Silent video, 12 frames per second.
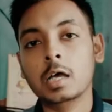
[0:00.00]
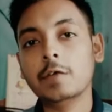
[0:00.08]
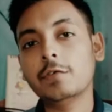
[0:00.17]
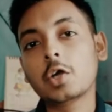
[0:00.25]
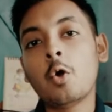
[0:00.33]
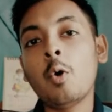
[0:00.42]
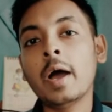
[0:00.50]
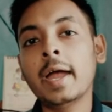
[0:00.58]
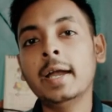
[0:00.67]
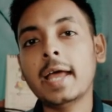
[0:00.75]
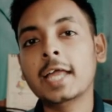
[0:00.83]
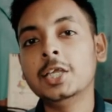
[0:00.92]
if you go
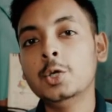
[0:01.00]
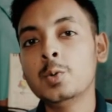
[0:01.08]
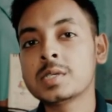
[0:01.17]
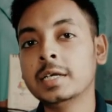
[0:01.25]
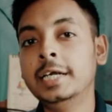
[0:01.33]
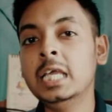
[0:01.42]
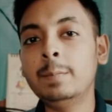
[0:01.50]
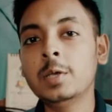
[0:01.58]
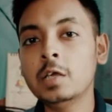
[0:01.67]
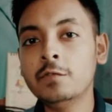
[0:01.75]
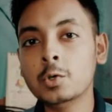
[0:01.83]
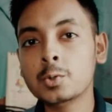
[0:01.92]
ahead and use
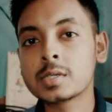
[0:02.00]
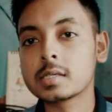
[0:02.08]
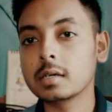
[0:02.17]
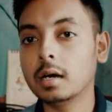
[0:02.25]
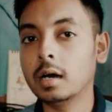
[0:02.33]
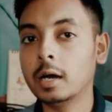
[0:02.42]
DP Review's